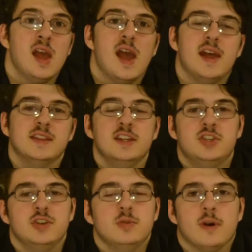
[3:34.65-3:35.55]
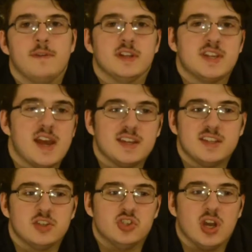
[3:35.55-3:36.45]
And they do a
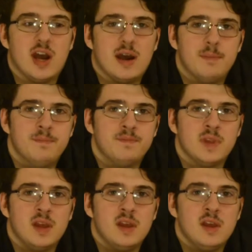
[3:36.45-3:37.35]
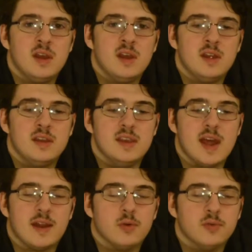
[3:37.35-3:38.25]
fantastic job
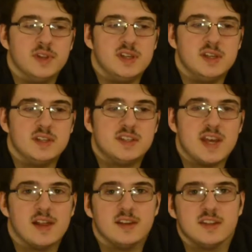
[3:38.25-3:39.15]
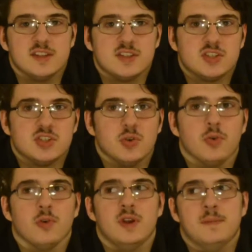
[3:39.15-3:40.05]
not only telling this
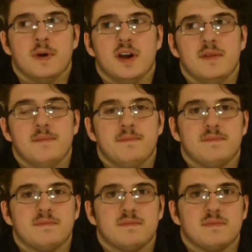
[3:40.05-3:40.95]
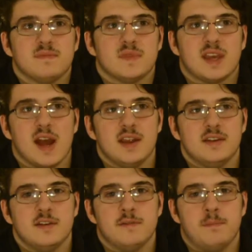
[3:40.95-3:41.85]
story, but
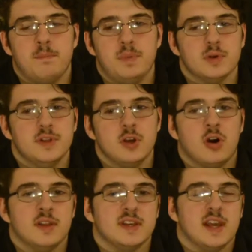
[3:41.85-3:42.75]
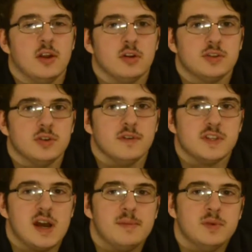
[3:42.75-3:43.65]
kind of building on the character of
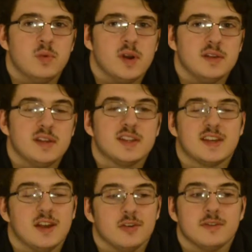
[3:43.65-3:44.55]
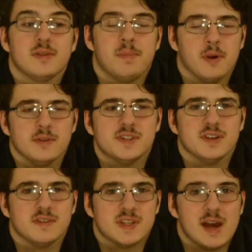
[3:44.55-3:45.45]
the
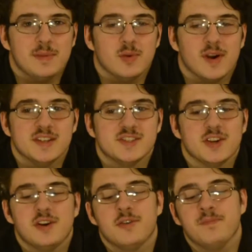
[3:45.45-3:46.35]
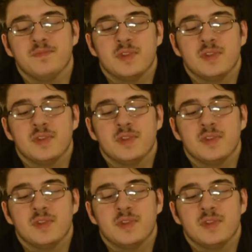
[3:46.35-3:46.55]
person of Tommy Wiseau,